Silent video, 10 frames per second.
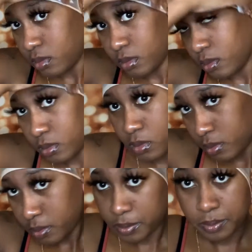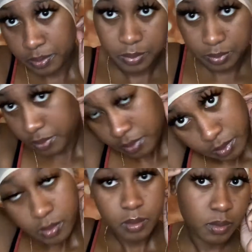that we will be using by
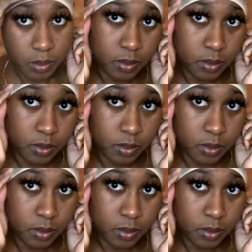Ericka J.